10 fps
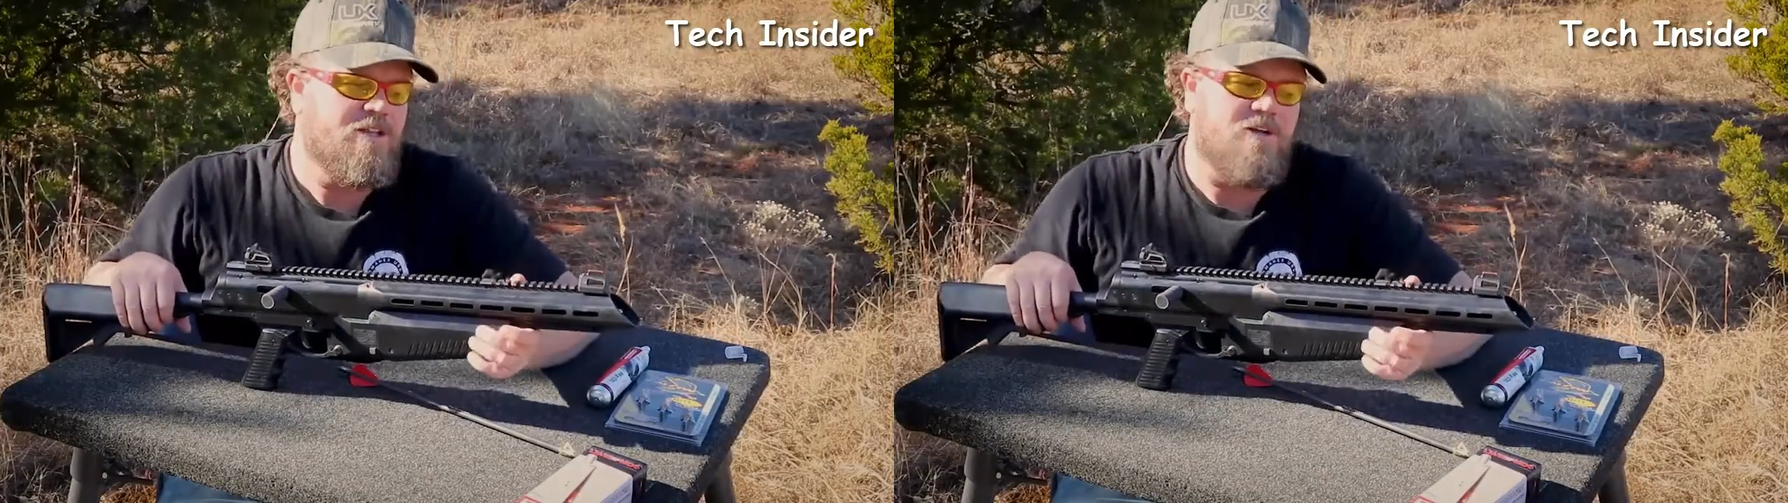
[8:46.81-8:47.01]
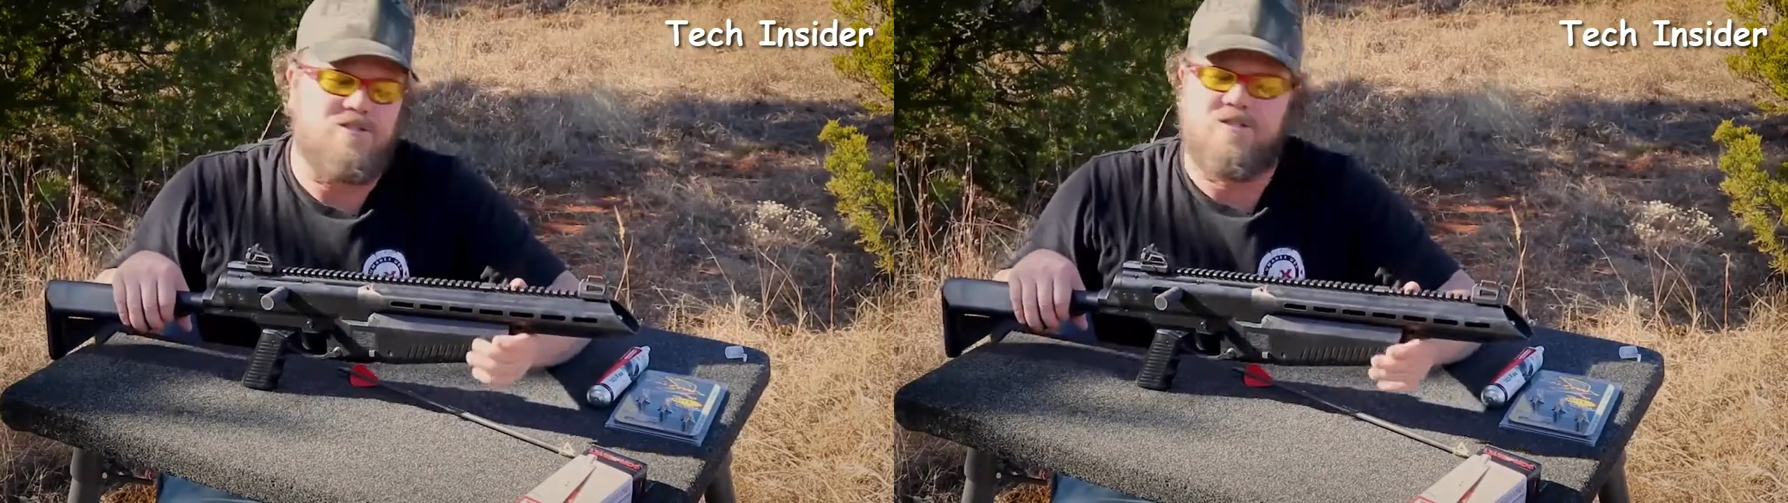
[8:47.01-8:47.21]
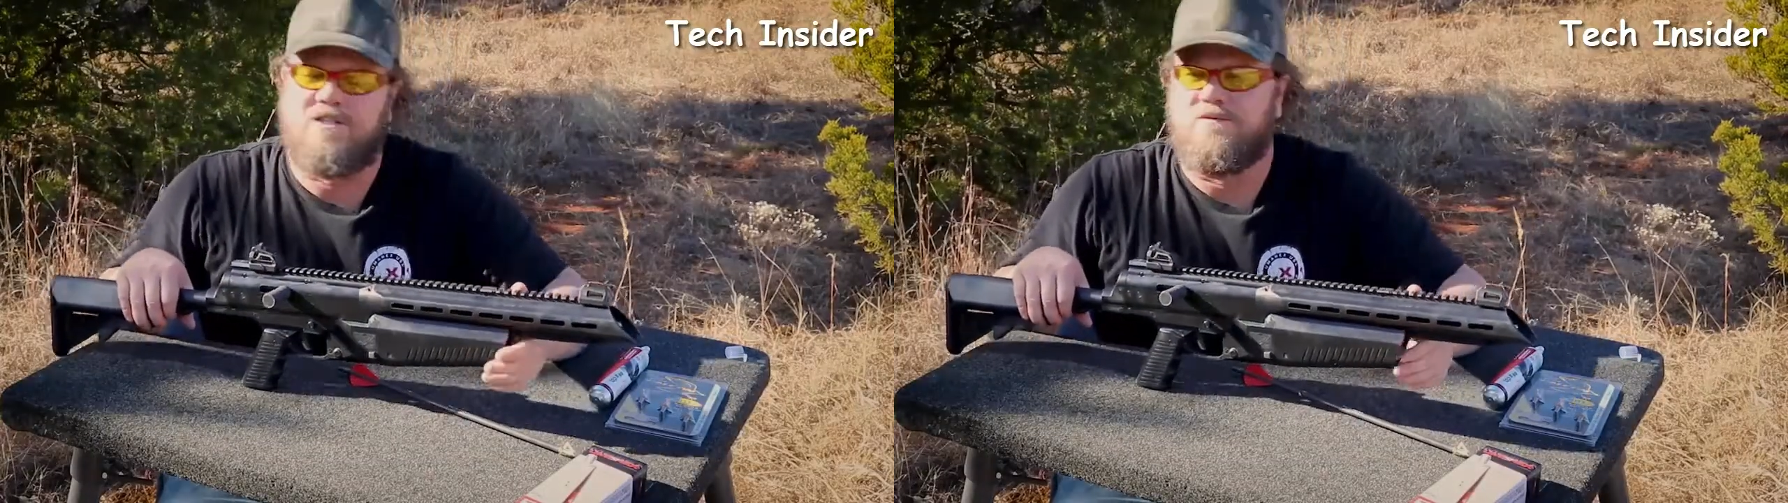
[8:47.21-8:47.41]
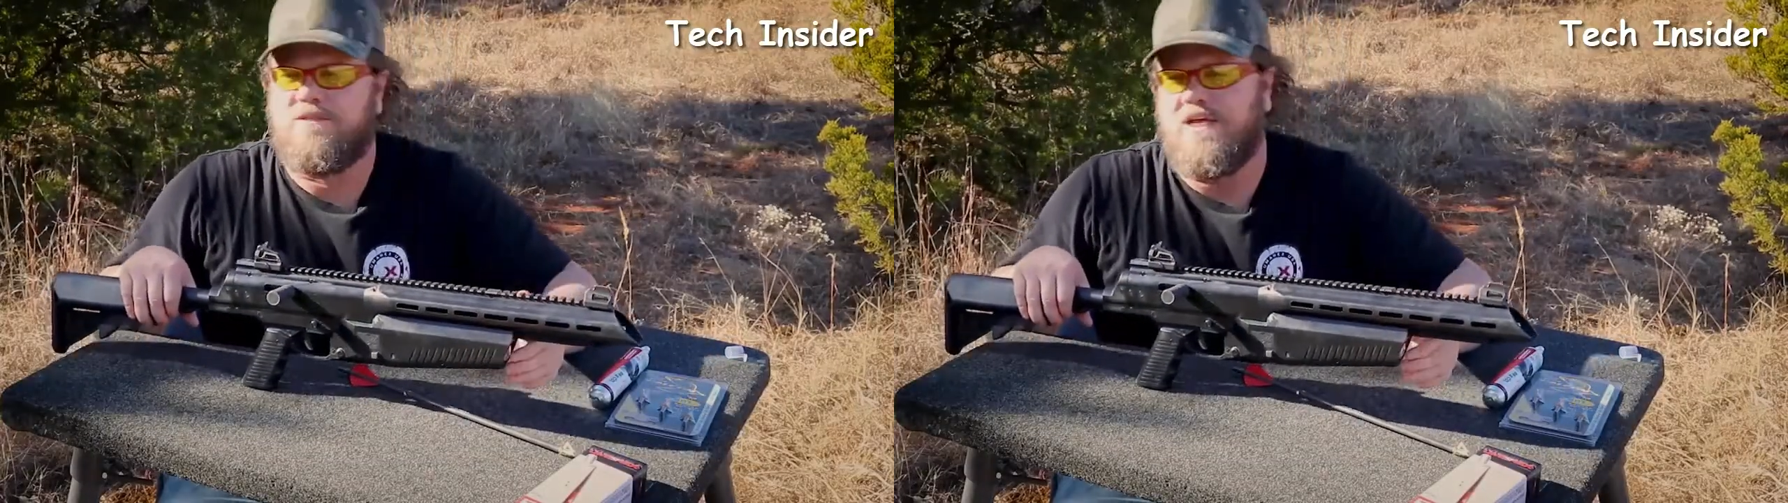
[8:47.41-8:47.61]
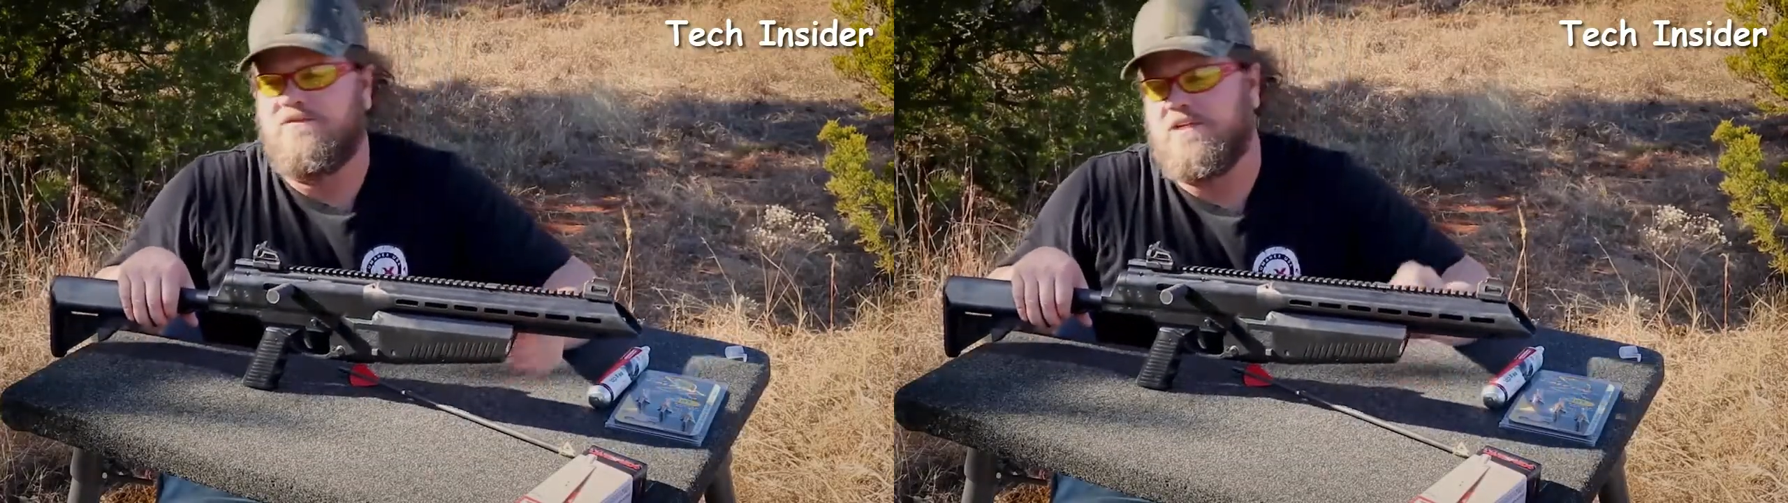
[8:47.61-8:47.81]
Those are just some
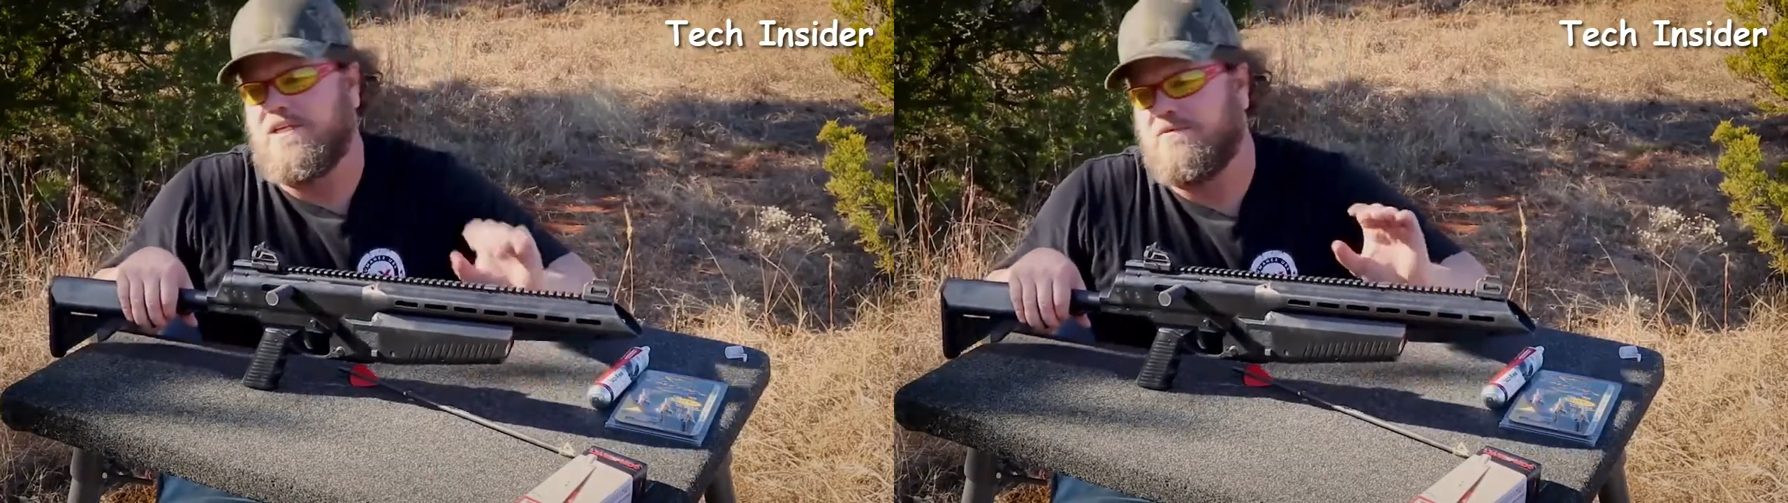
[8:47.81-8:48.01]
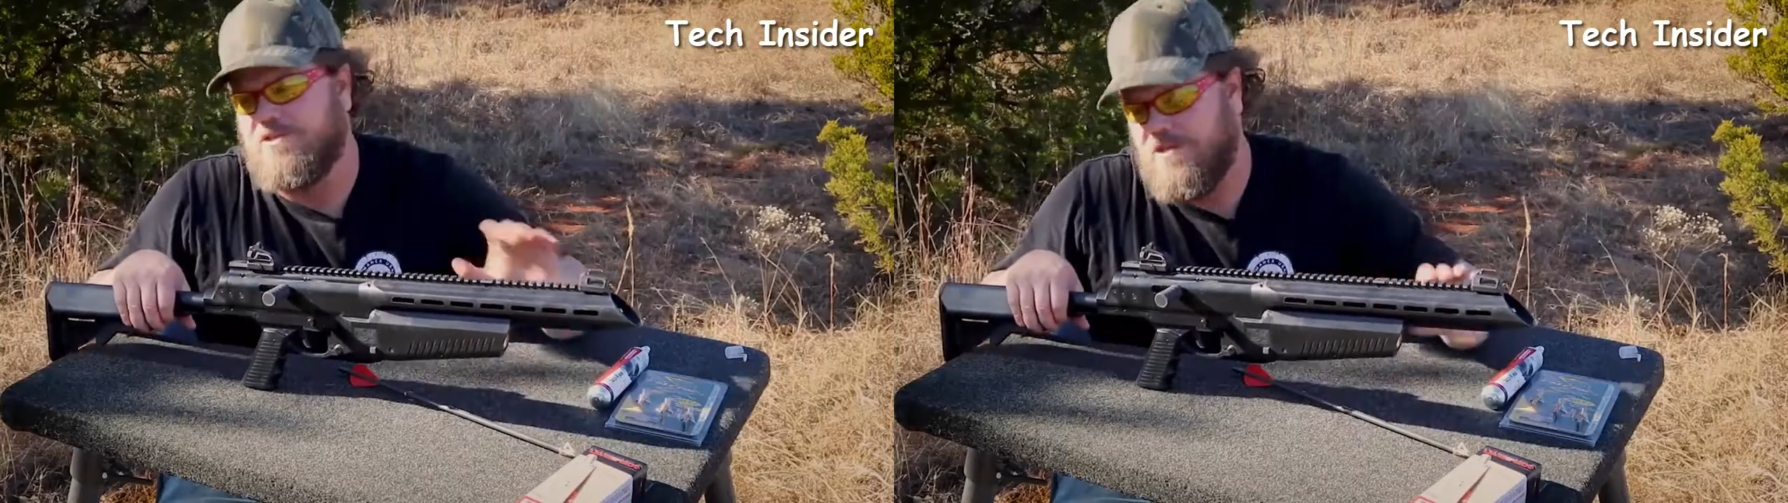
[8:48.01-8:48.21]
safety tips